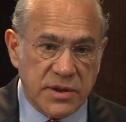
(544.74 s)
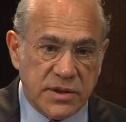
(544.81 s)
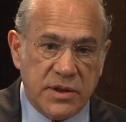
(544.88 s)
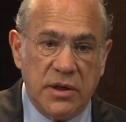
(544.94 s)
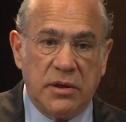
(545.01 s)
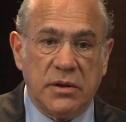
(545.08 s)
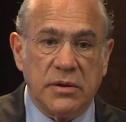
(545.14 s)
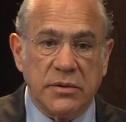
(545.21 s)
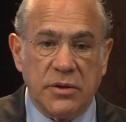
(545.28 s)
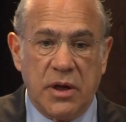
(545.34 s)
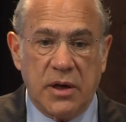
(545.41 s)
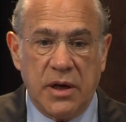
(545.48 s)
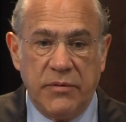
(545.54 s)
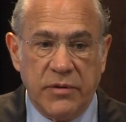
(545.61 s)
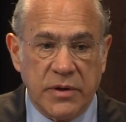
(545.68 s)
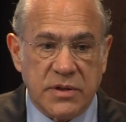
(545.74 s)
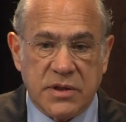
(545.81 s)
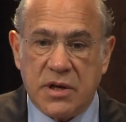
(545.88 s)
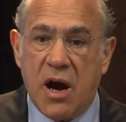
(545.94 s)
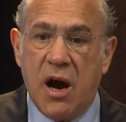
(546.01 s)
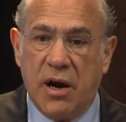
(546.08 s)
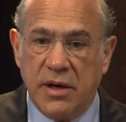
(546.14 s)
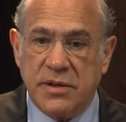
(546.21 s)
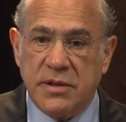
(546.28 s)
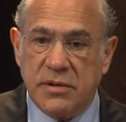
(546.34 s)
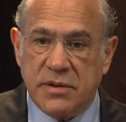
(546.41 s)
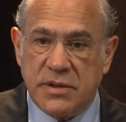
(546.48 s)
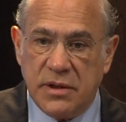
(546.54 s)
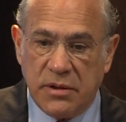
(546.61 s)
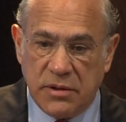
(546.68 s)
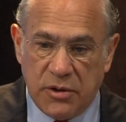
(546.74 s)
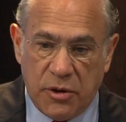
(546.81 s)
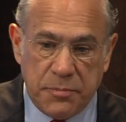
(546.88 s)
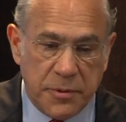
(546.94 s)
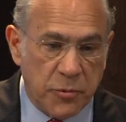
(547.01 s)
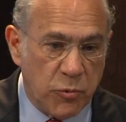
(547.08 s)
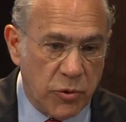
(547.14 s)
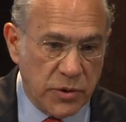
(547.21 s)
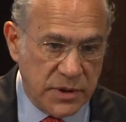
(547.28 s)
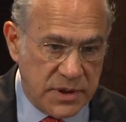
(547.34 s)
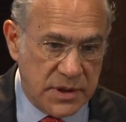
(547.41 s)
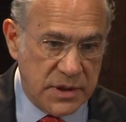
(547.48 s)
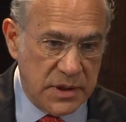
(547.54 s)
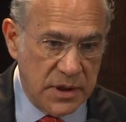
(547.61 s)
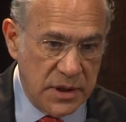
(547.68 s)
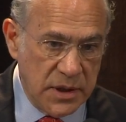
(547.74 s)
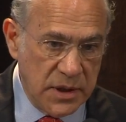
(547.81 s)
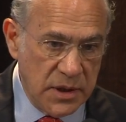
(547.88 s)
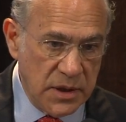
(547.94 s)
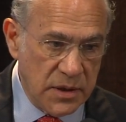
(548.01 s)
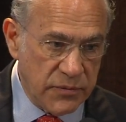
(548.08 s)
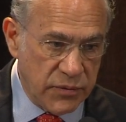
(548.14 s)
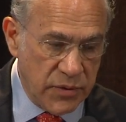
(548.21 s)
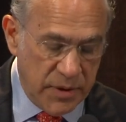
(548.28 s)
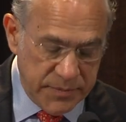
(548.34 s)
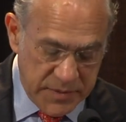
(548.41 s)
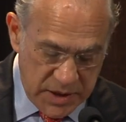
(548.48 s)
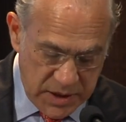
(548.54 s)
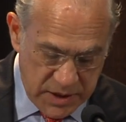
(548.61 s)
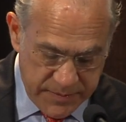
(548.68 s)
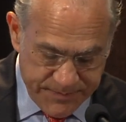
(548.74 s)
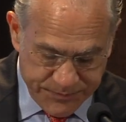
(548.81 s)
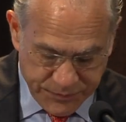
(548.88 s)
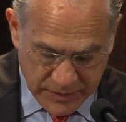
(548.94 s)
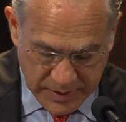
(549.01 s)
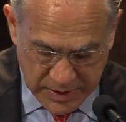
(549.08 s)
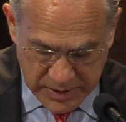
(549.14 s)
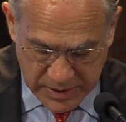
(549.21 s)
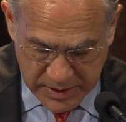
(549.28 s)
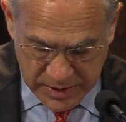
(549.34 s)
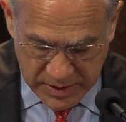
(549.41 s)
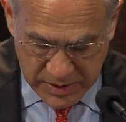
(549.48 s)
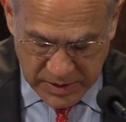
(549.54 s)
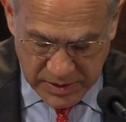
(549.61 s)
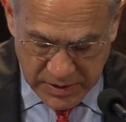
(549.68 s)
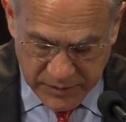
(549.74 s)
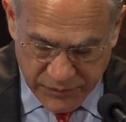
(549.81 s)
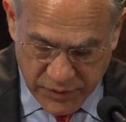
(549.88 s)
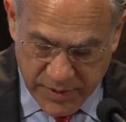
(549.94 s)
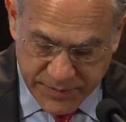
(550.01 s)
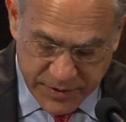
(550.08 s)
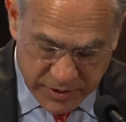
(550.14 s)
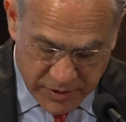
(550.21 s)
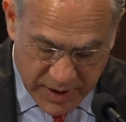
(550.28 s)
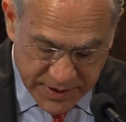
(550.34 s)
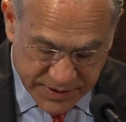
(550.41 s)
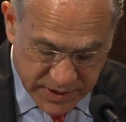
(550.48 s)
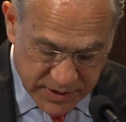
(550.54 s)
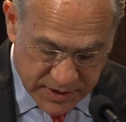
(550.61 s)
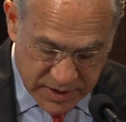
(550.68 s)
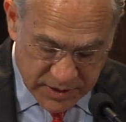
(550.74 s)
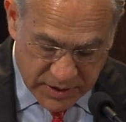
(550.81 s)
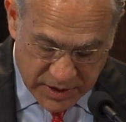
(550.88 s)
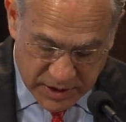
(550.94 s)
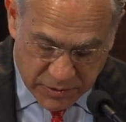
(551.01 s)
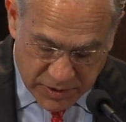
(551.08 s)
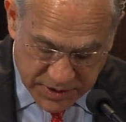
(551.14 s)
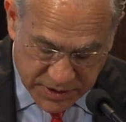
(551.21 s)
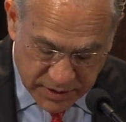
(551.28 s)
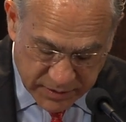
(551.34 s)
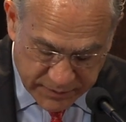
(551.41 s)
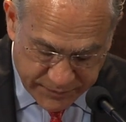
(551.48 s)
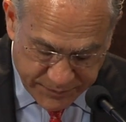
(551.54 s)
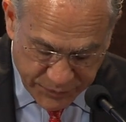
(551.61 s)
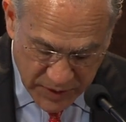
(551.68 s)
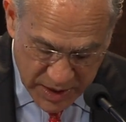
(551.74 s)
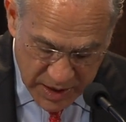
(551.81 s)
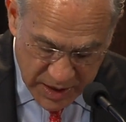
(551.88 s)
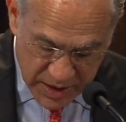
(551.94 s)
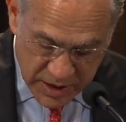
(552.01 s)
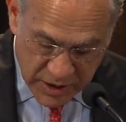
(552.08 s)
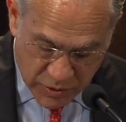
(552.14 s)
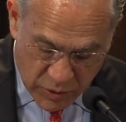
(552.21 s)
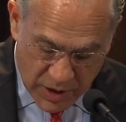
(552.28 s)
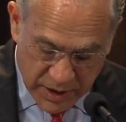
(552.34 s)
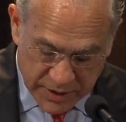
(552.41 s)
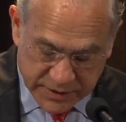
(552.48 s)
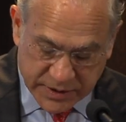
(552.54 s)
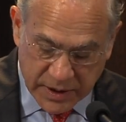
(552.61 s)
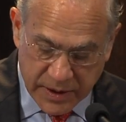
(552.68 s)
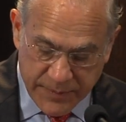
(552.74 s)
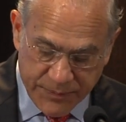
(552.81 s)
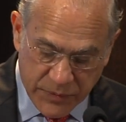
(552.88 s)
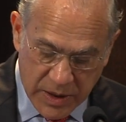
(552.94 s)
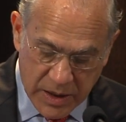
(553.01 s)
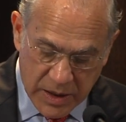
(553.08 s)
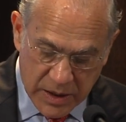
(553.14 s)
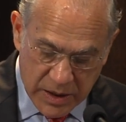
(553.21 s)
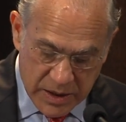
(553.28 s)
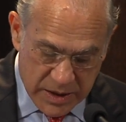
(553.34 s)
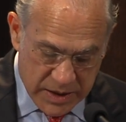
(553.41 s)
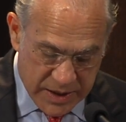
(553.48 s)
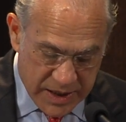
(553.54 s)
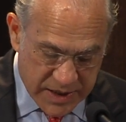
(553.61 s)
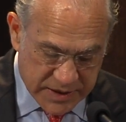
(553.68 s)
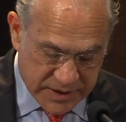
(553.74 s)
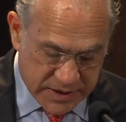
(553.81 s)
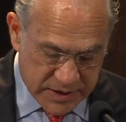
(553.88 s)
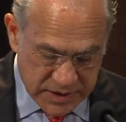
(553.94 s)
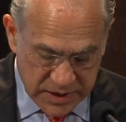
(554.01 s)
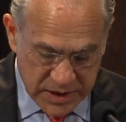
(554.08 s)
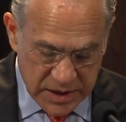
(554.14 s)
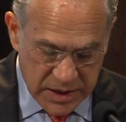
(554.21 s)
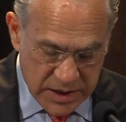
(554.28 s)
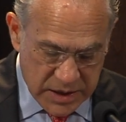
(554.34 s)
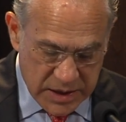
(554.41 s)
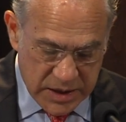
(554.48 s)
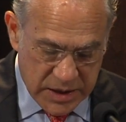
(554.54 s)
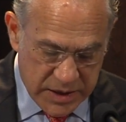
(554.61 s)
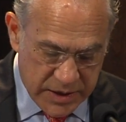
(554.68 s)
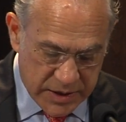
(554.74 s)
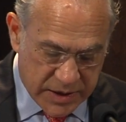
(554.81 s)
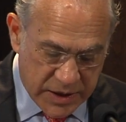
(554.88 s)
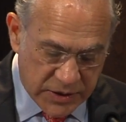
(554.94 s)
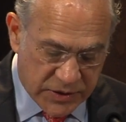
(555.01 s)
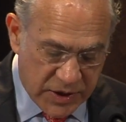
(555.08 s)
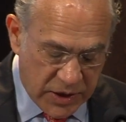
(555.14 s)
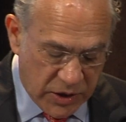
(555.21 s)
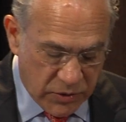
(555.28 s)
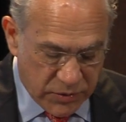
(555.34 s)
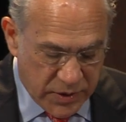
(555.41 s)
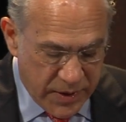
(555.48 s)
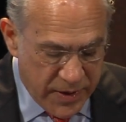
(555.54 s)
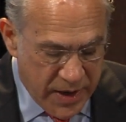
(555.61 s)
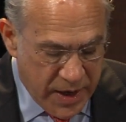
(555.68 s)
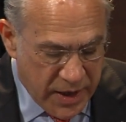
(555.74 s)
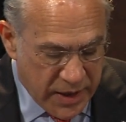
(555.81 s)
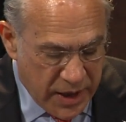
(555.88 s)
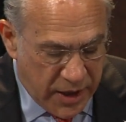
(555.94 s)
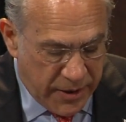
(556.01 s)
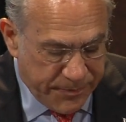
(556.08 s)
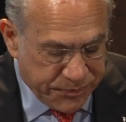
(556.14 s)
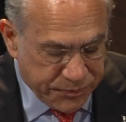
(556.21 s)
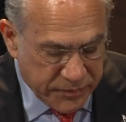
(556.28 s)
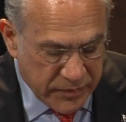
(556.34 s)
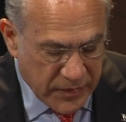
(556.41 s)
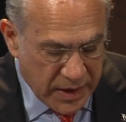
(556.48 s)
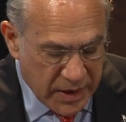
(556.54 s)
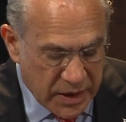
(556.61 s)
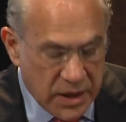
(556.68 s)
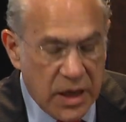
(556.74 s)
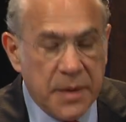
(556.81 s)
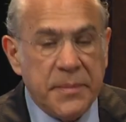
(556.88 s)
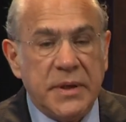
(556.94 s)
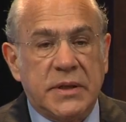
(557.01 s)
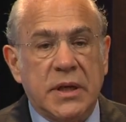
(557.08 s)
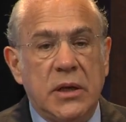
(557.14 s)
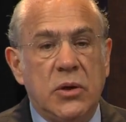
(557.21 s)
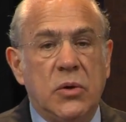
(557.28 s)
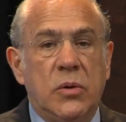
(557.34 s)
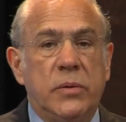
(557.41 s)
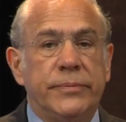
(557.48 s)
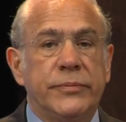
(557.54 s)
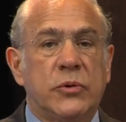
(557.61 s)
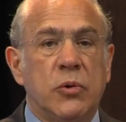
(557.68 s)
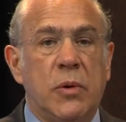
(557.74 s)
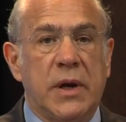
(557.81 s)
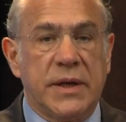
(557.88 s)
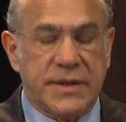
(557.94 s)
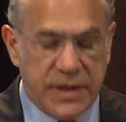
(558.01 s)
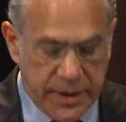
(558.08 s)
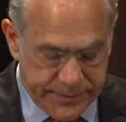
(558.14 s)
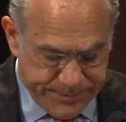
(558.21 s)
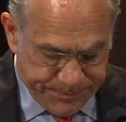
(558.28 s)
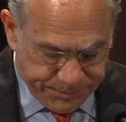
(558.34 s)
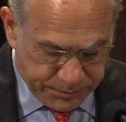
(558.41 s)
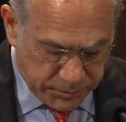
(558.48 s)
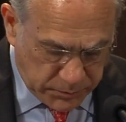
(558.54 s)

are still not even scars, they're still open wounds from the crisis. And the question of inequality has continued. Now, let me tell you to what extent.